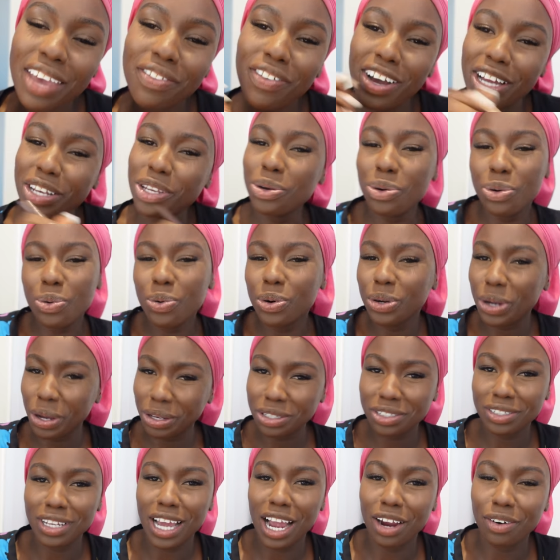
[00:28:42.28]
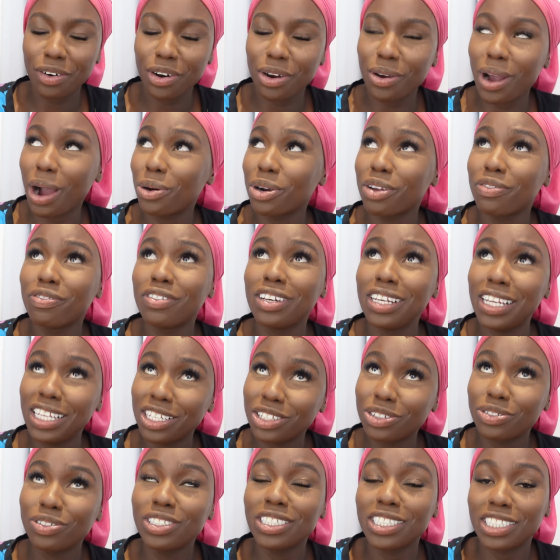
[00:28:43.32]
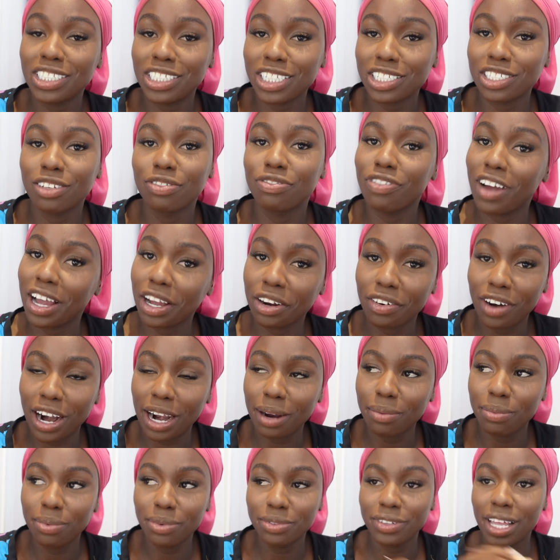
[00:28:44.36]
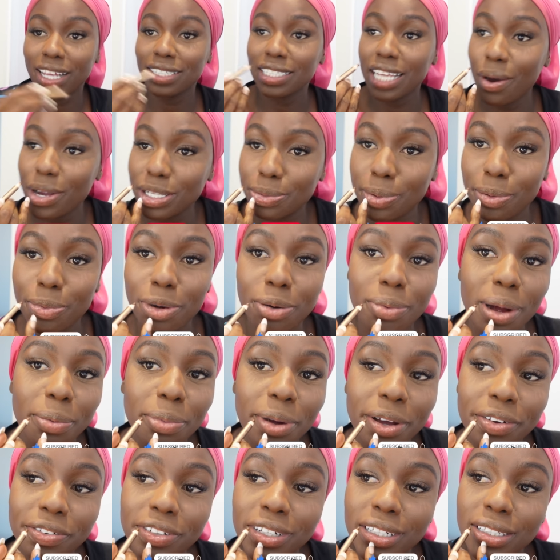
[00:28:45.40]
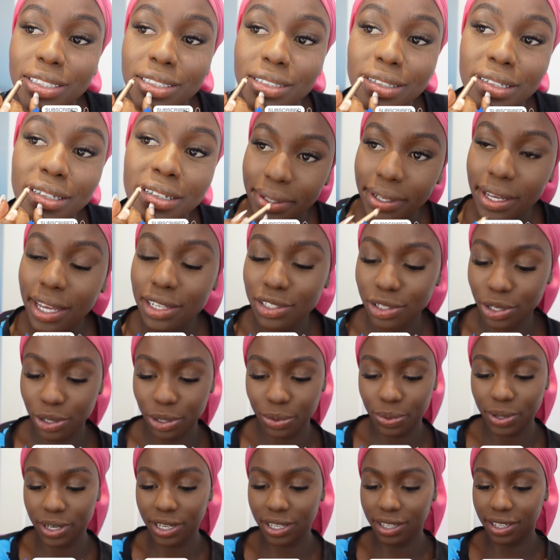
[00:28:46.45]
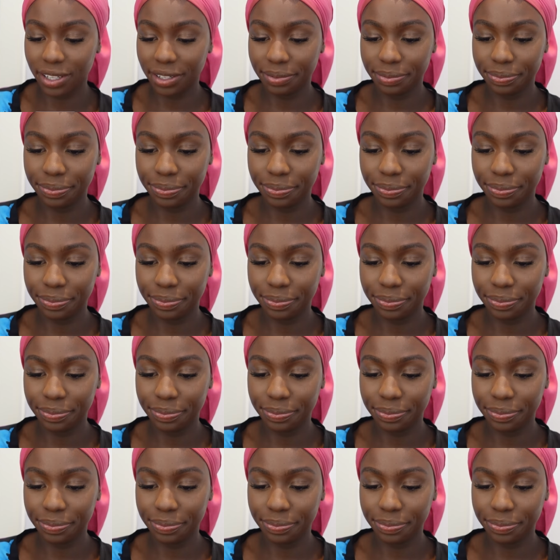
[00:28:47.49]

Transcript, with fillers: If I knew we were going to Harrow, I would have literally suggested Fat Crab. That's how I spent one of my birthdays. Guess who with?